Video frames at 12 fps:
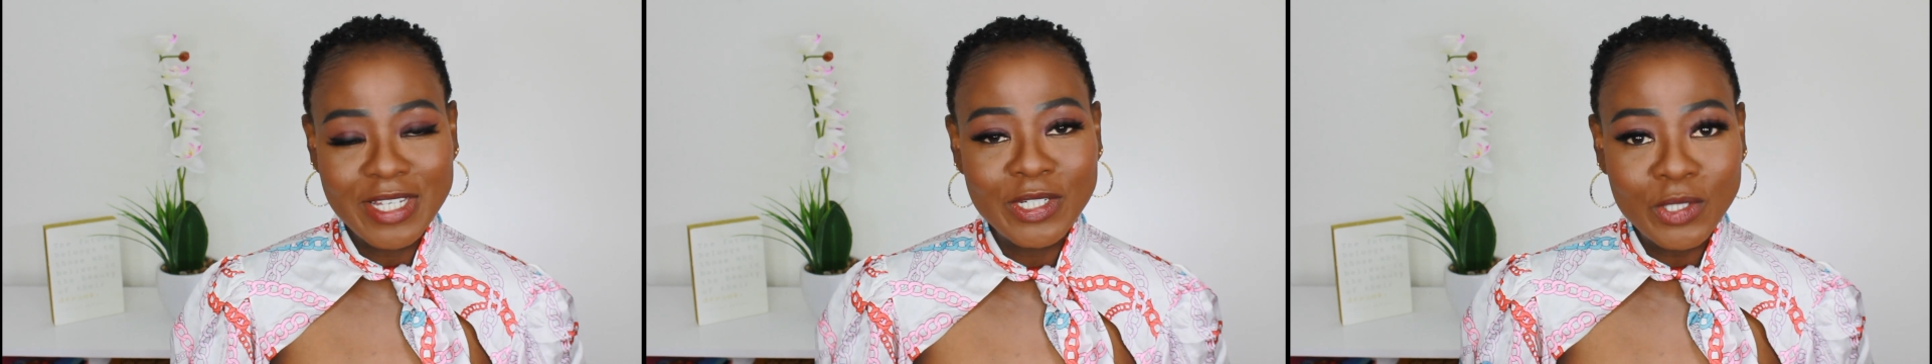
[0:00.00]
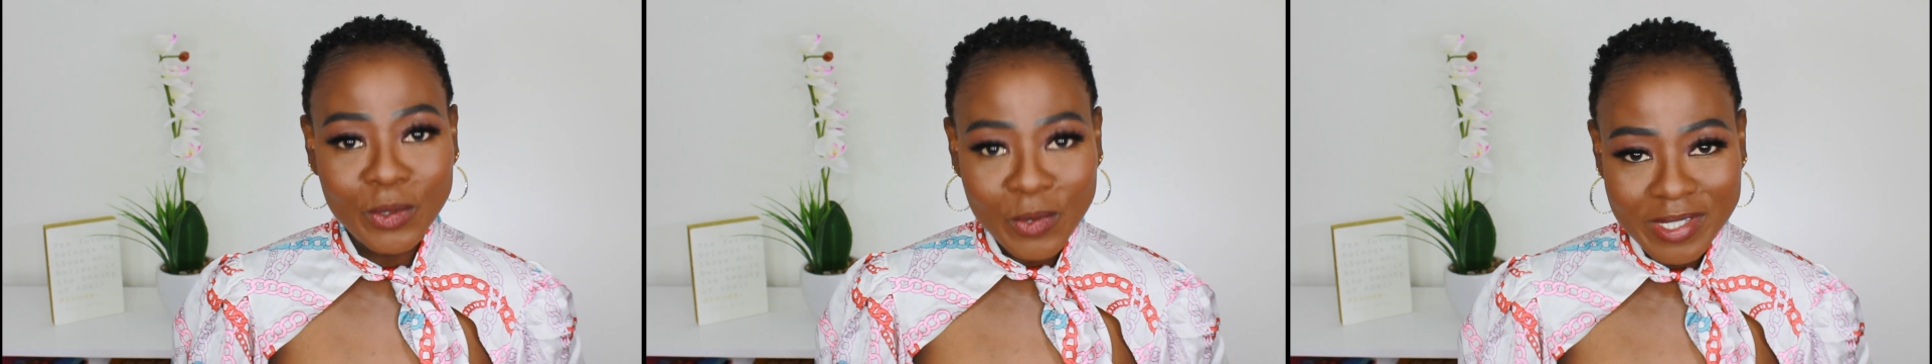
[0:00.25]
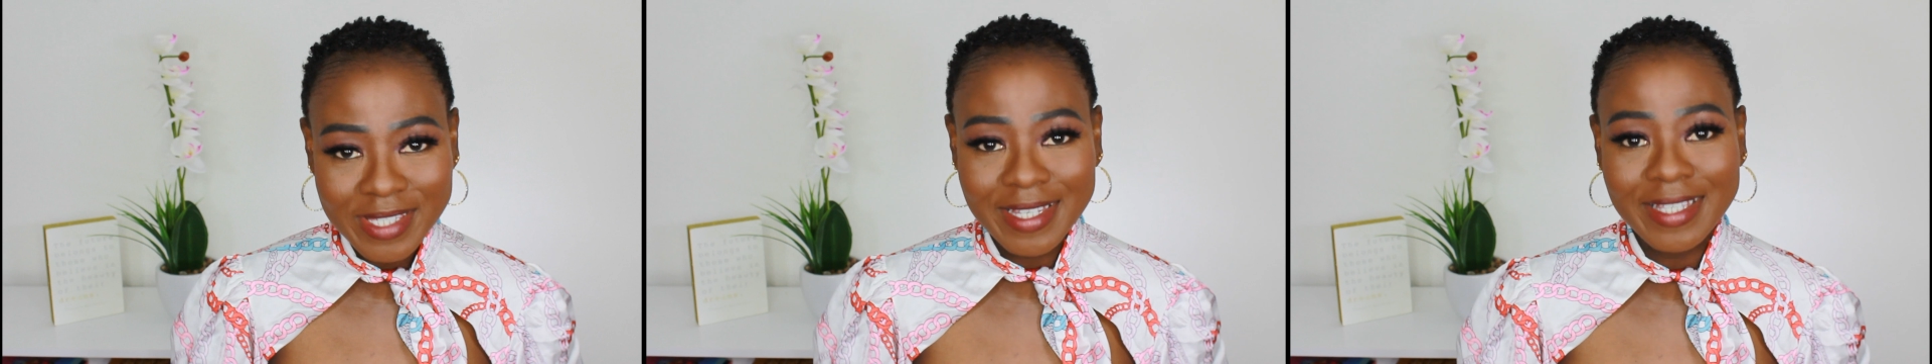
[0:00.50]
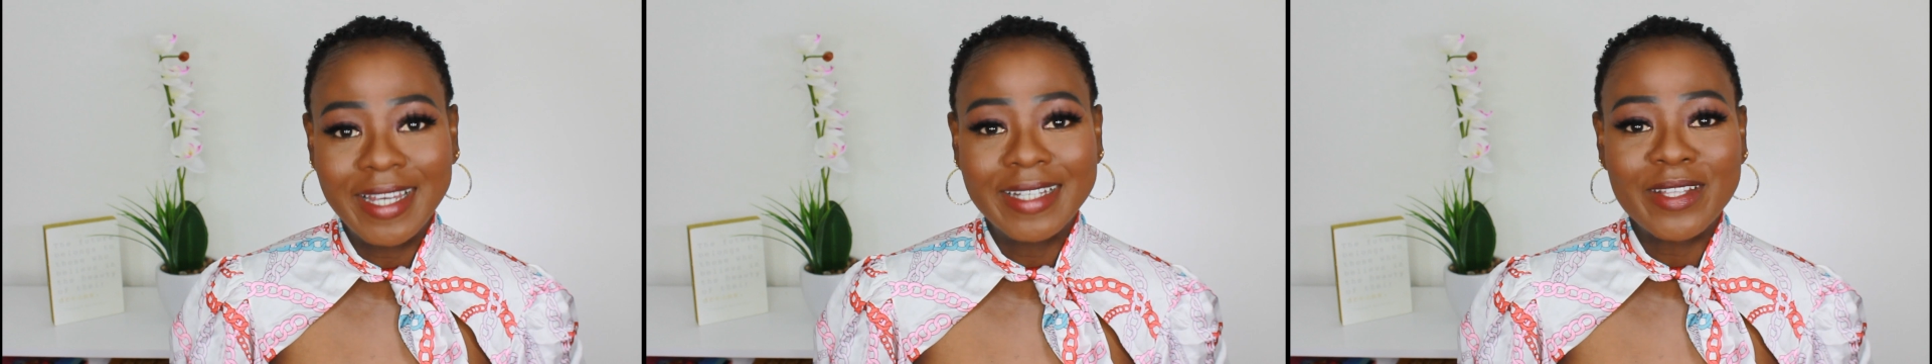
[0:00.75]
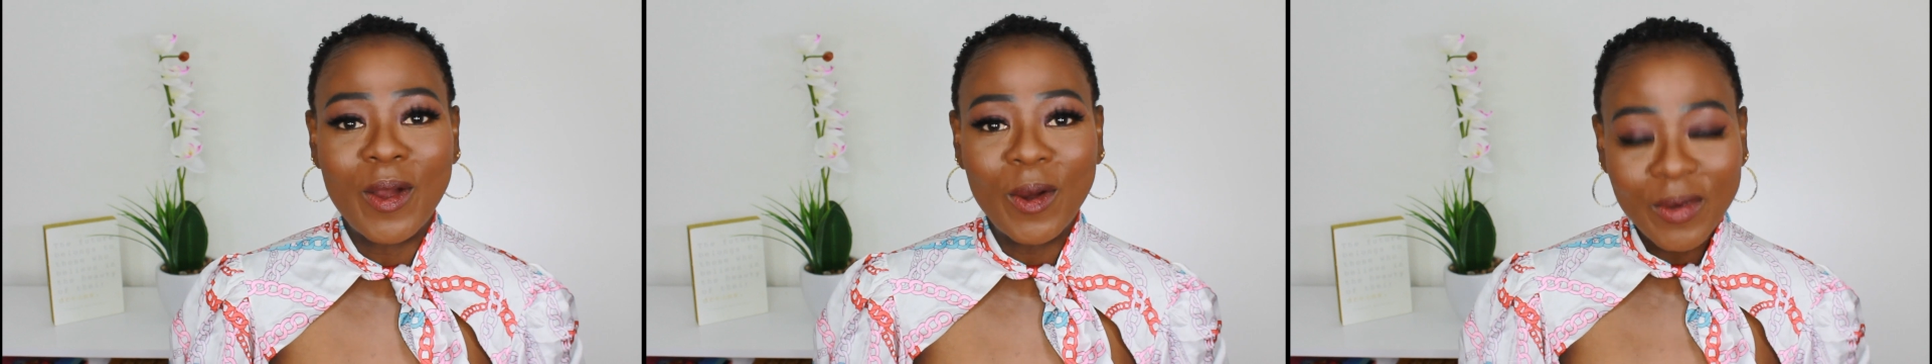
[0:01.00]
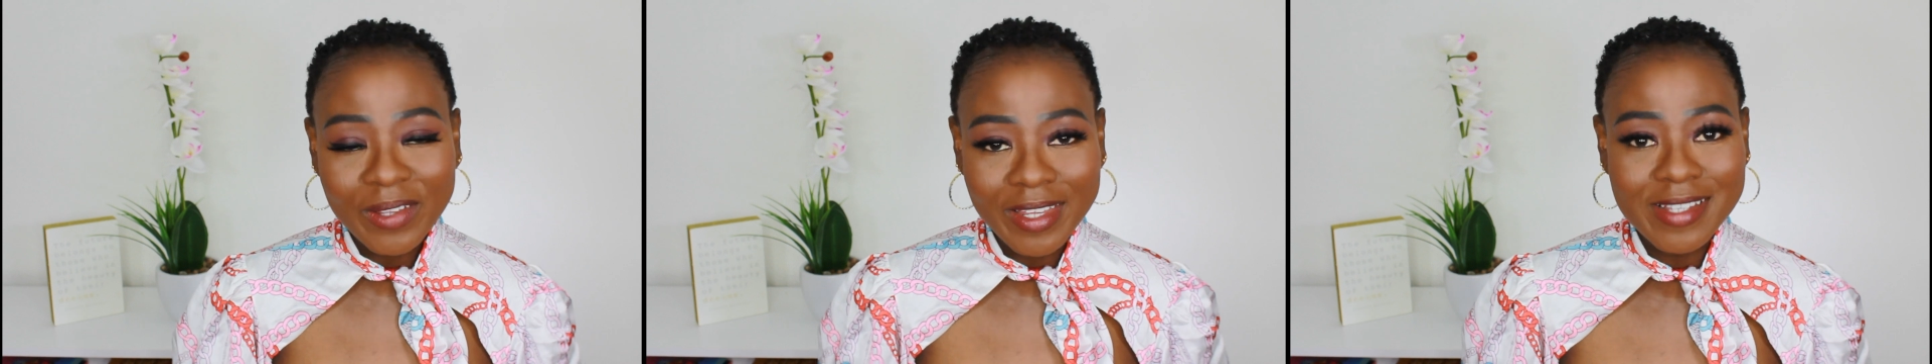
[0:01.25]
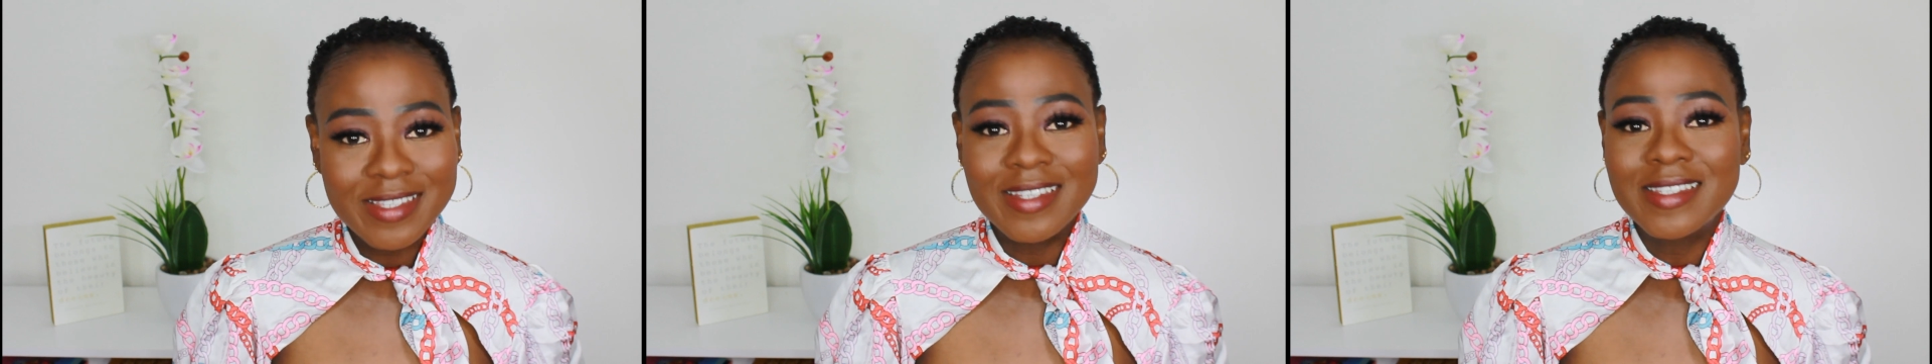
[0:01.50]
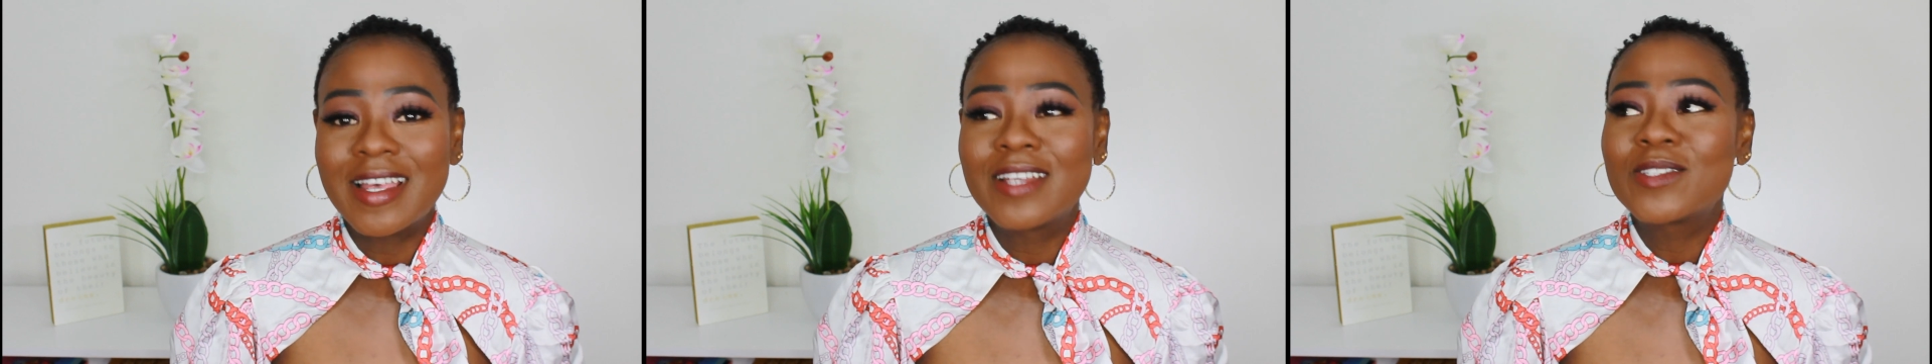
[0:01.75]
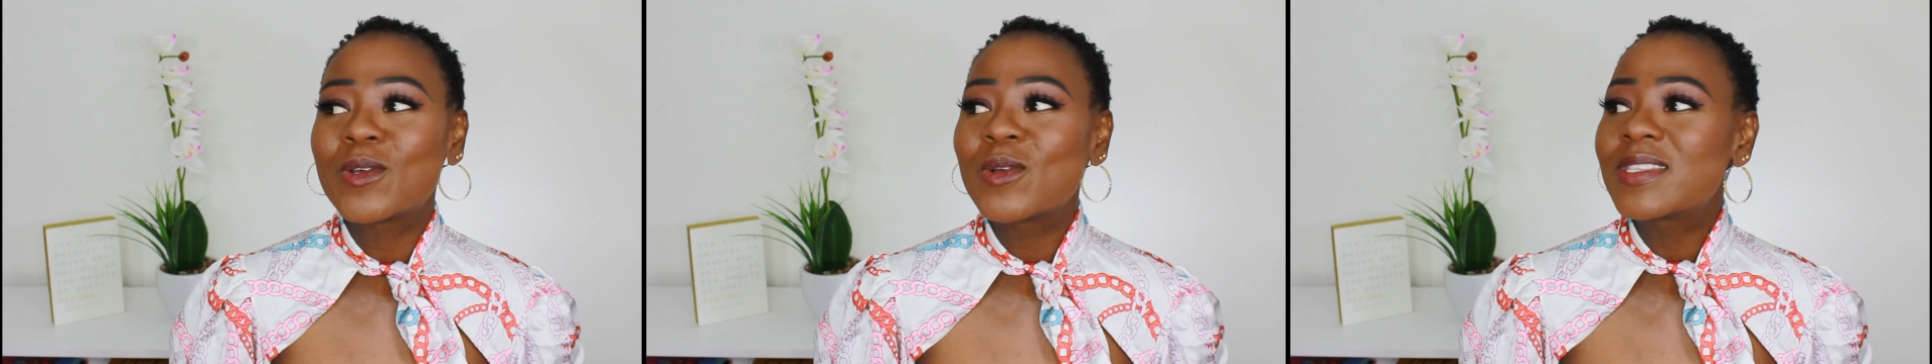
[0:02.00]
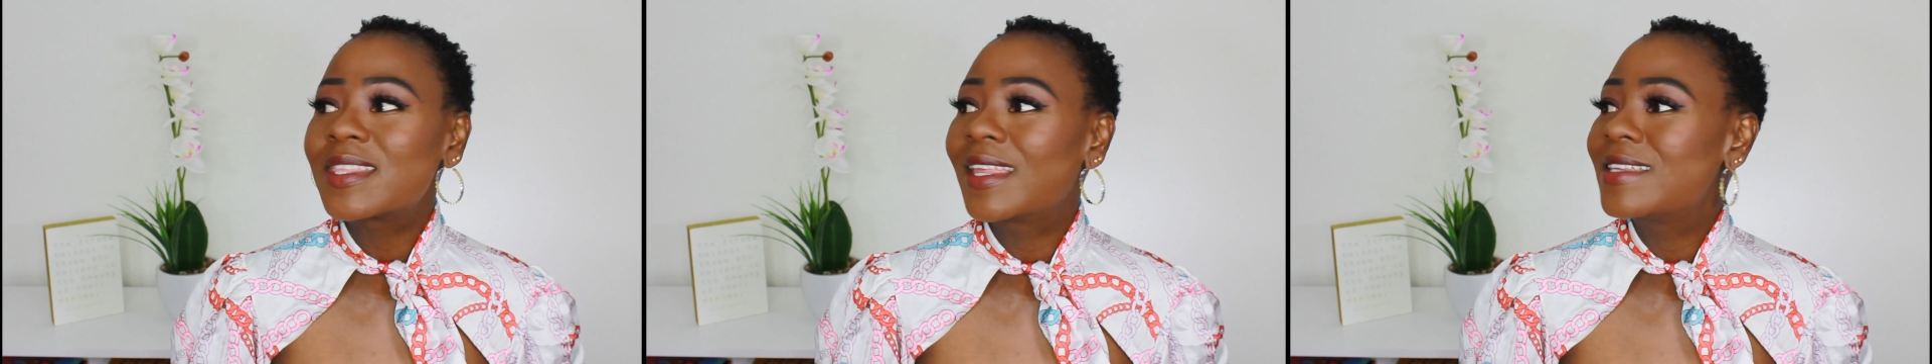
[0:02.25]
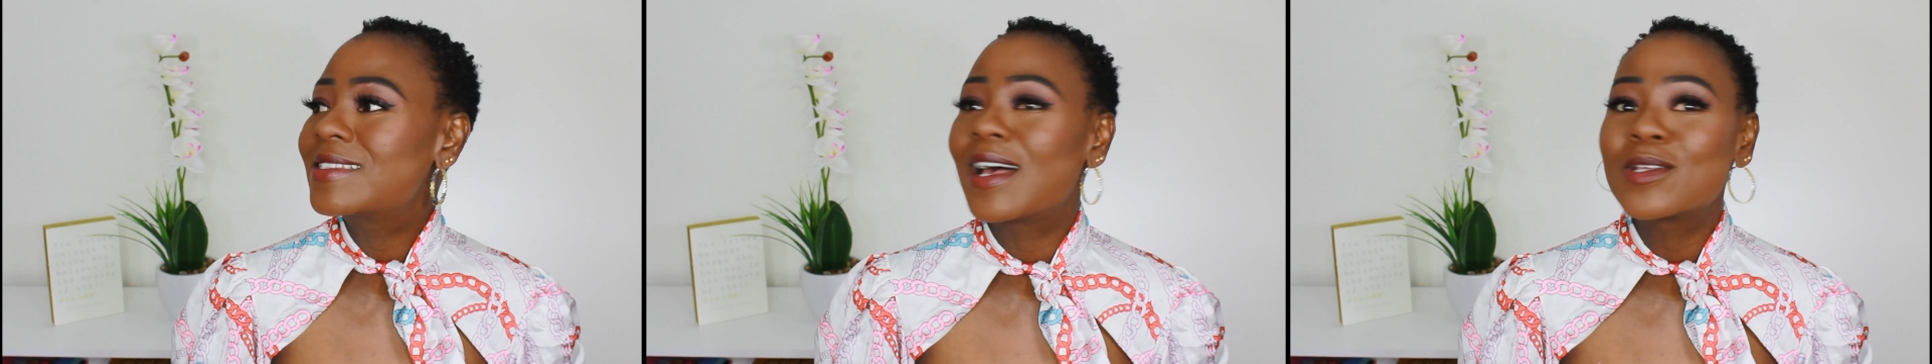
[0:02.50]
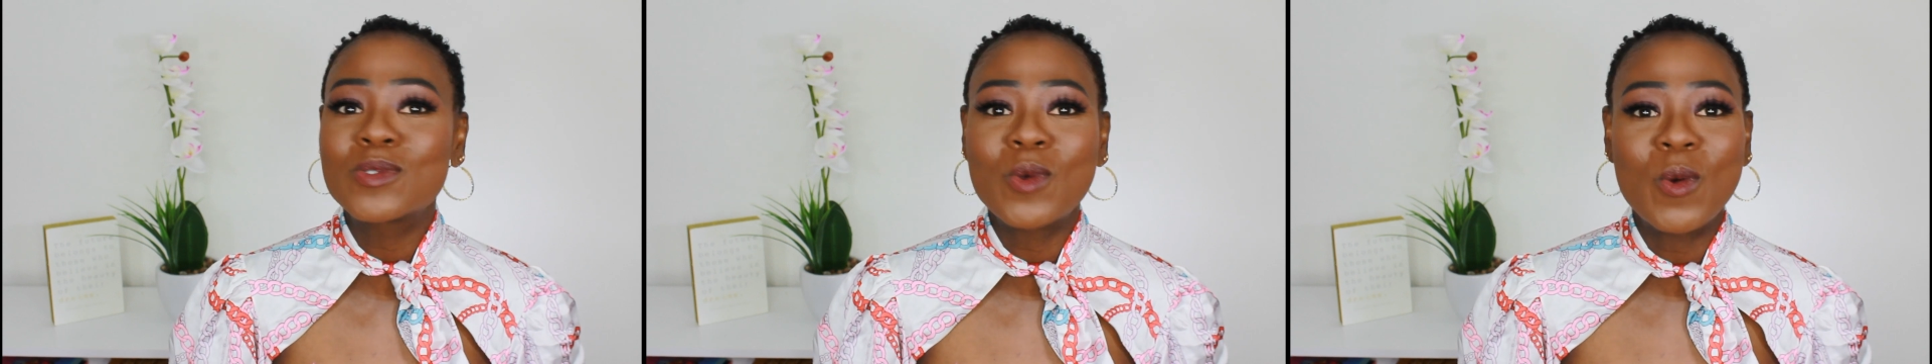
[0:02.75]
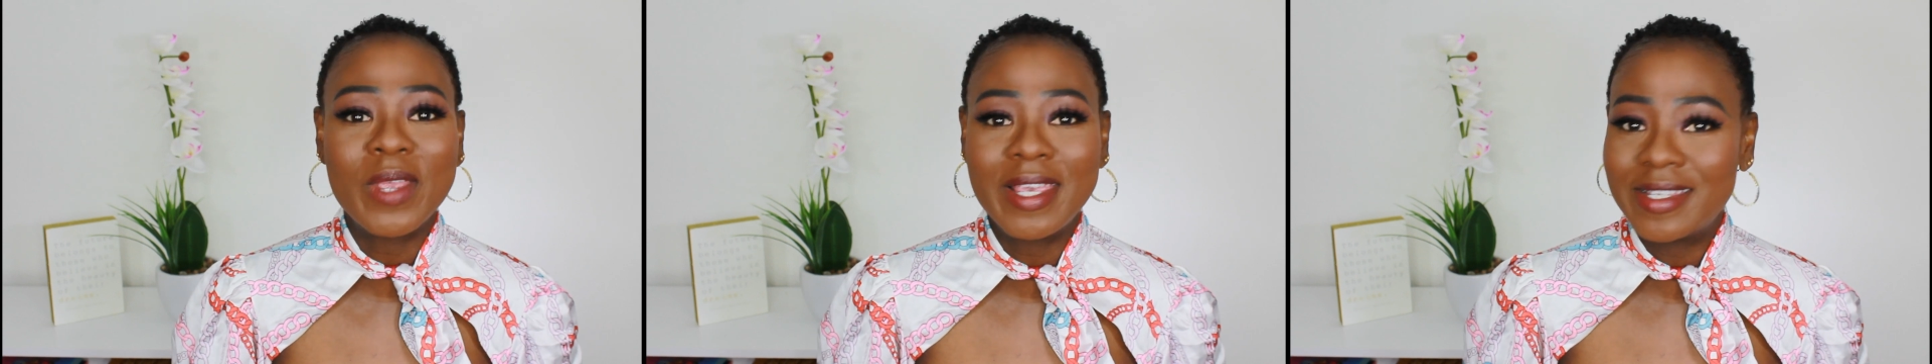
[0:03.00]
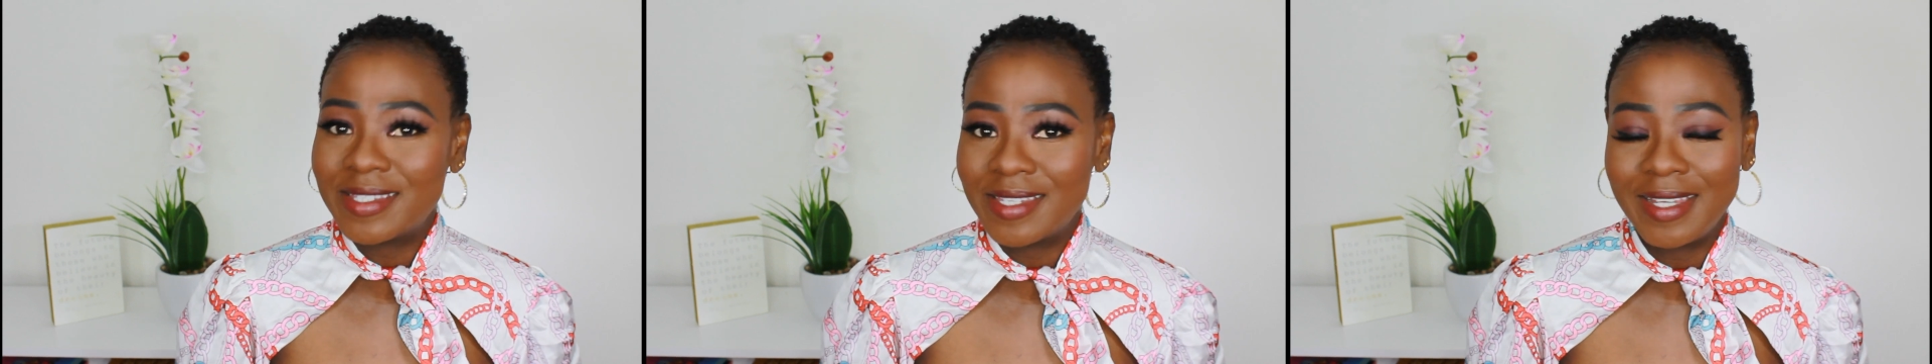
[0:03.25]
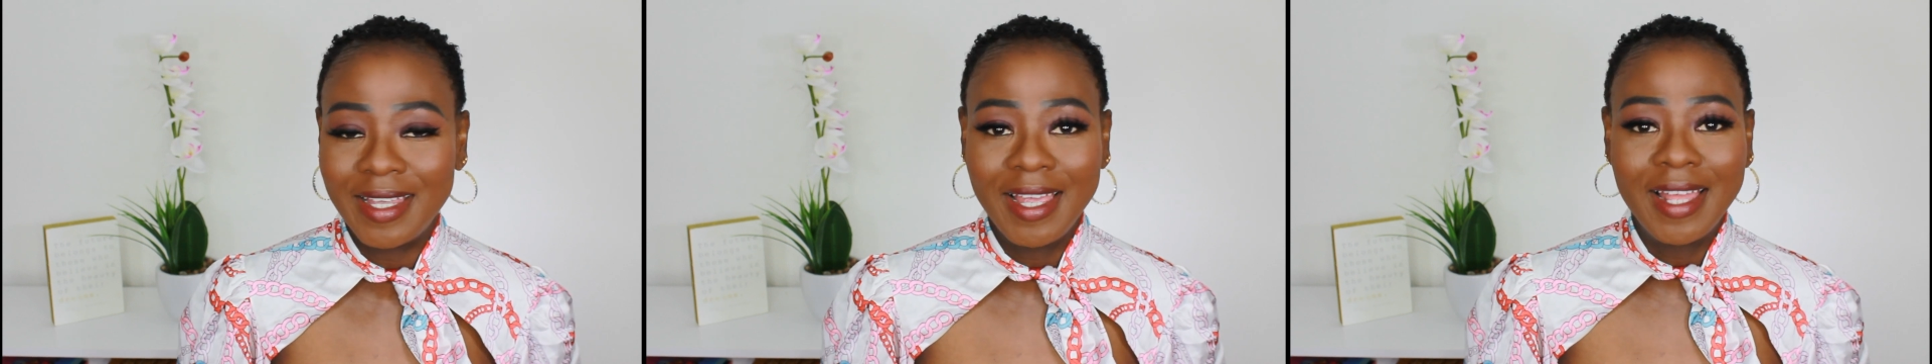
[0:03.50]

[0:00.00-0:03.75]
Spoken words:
You will see that all these things are just things that are so easy,